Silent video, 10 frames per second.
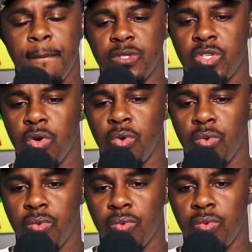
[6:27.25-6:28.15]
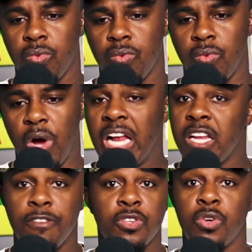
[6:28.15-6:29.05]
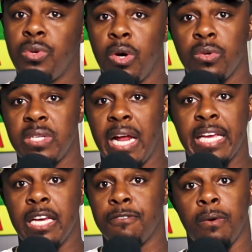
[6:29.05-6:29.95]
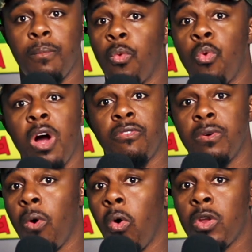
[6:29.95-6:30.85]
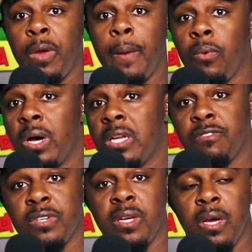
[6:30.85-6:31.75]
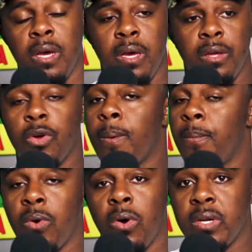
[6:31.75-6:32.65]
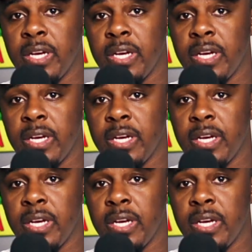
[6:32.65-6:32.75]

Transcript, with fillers: So I love the kudos that I get from whoever, all the people. I love it. Don't get me wrong.